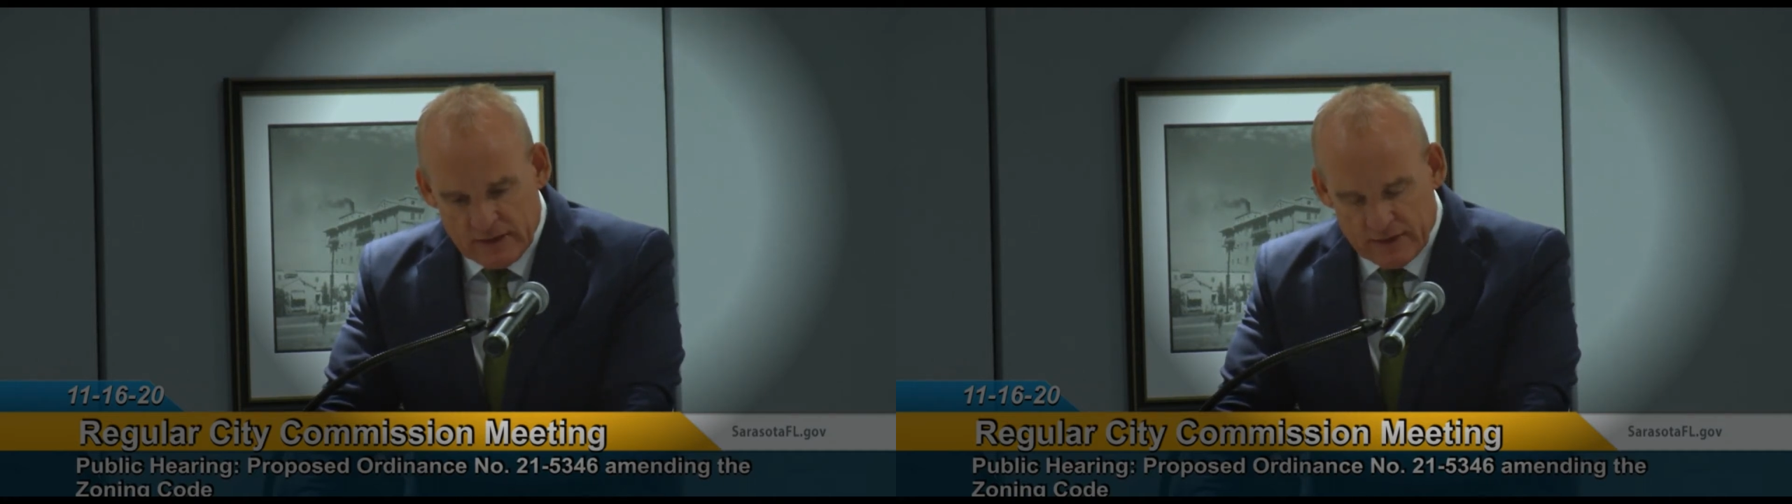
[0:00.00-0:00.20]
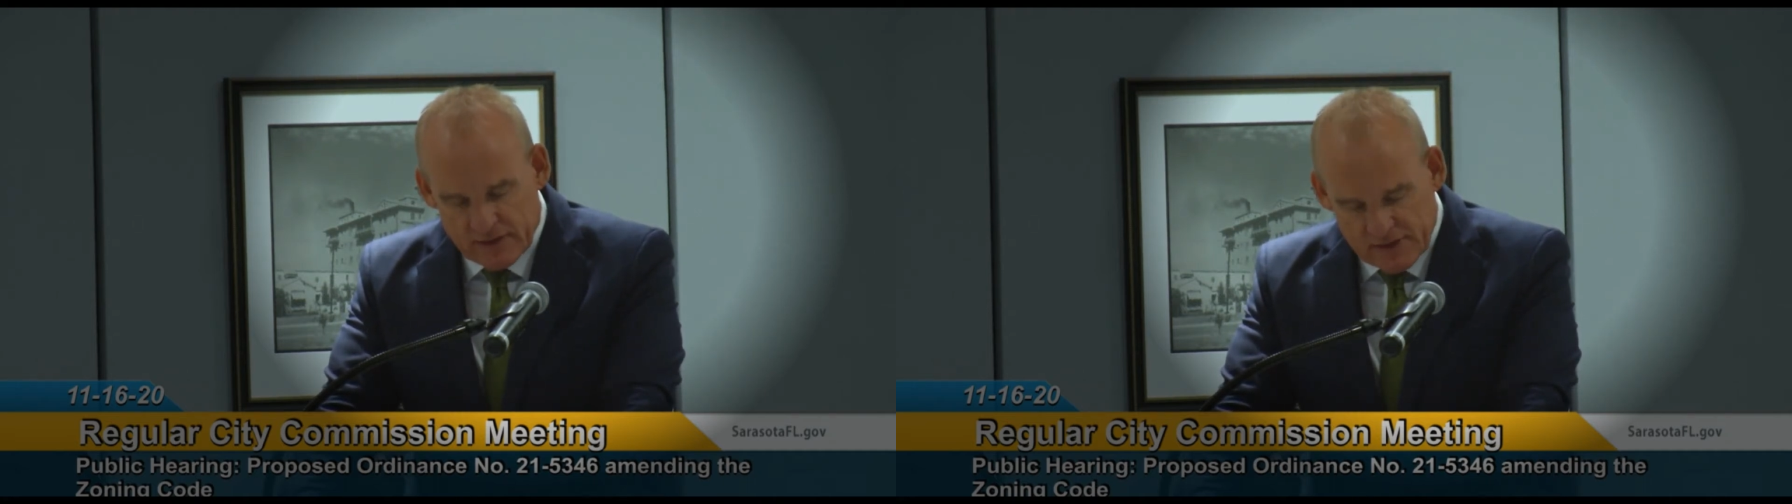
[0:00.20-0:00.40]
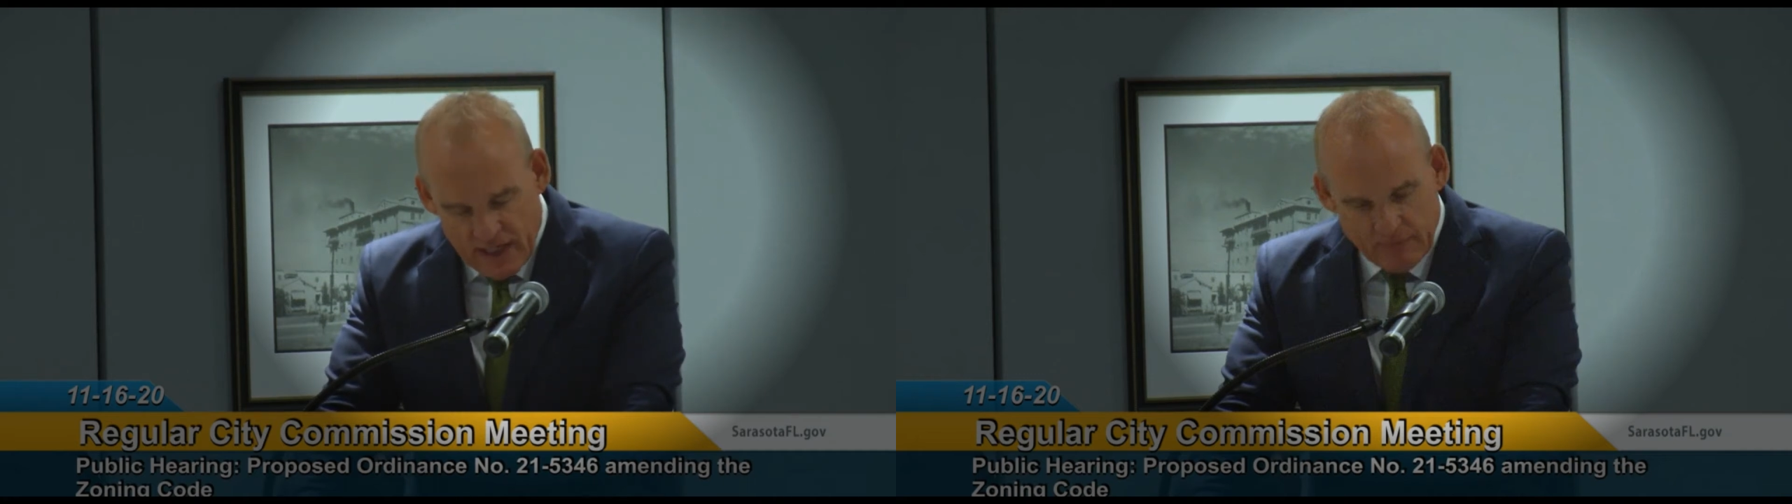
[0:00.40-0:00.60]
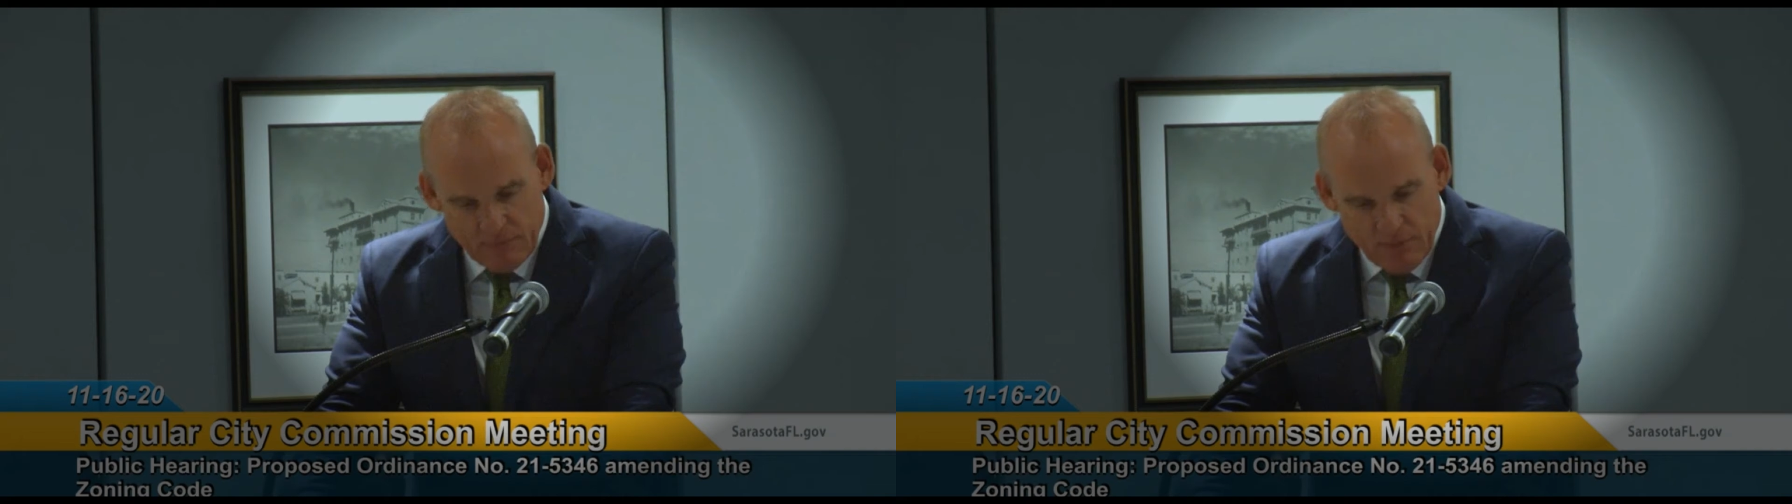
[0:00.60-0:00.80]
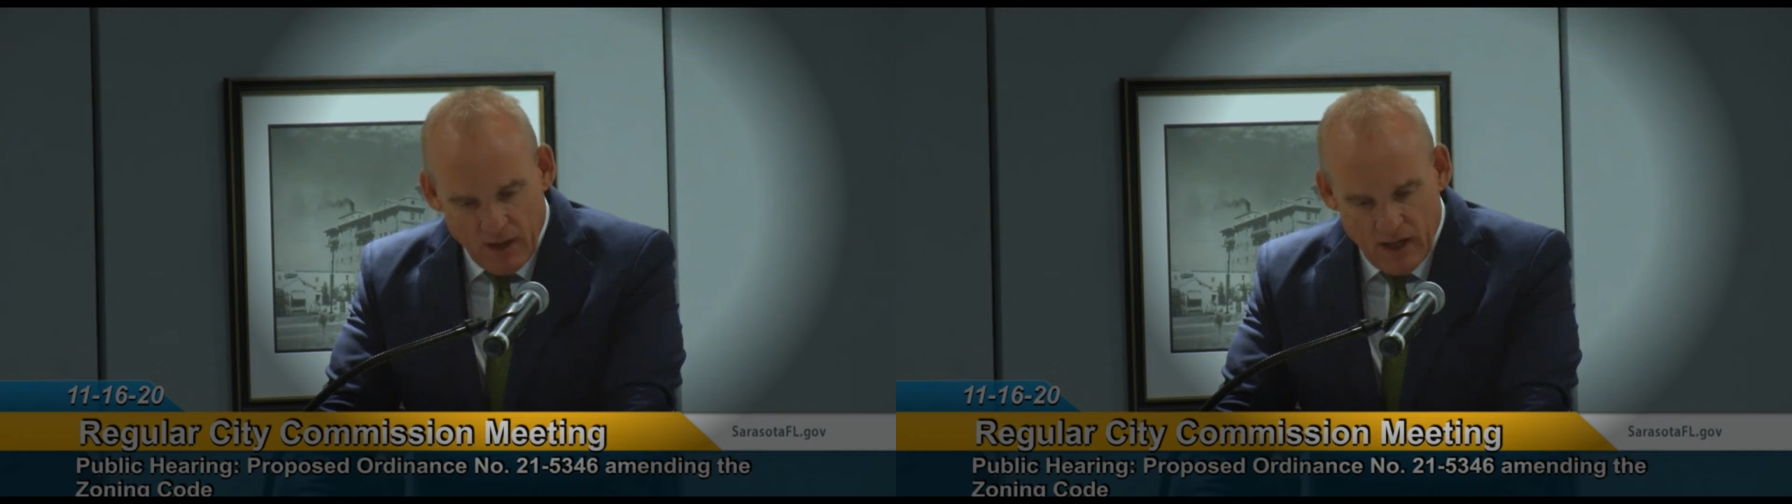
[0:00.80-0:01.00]
The same
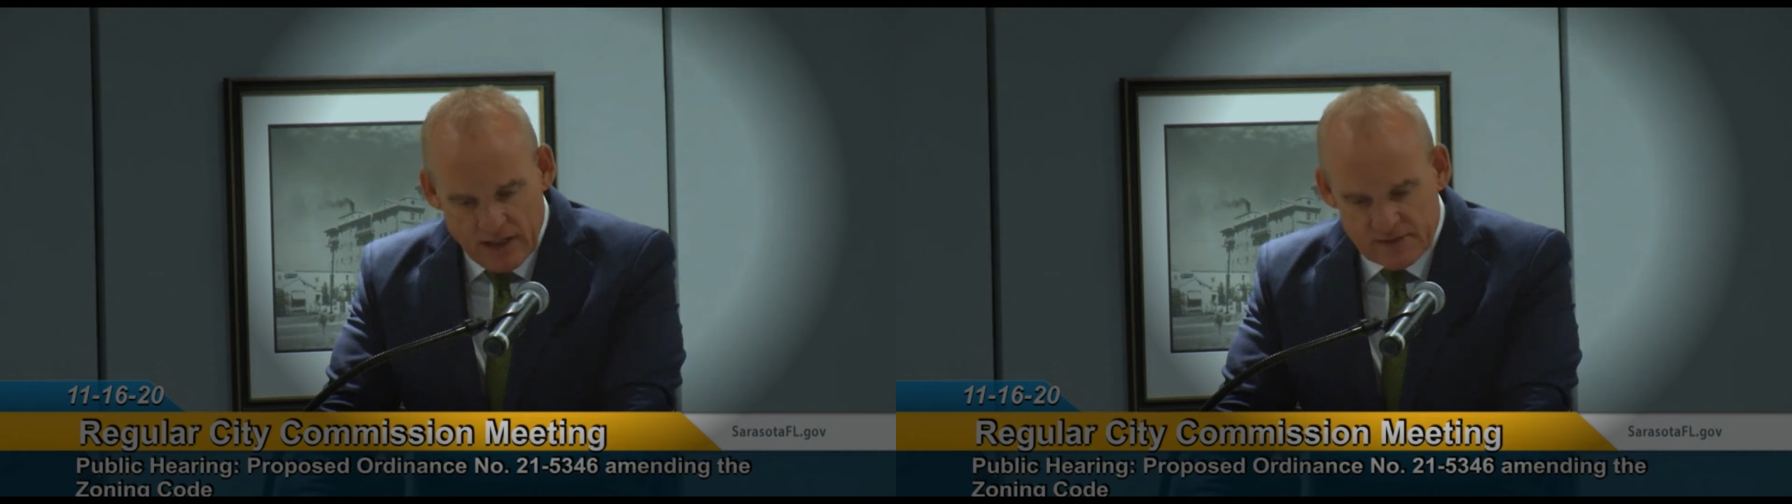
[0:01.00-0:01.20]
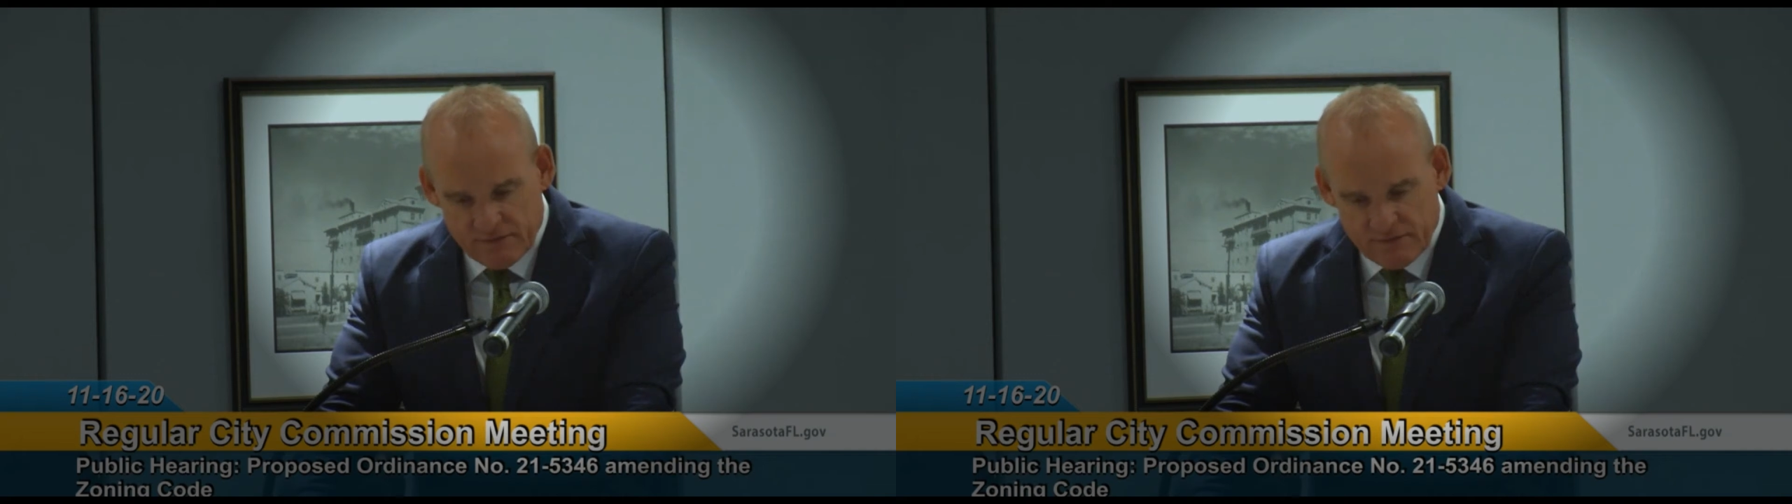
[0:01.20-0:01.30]
applies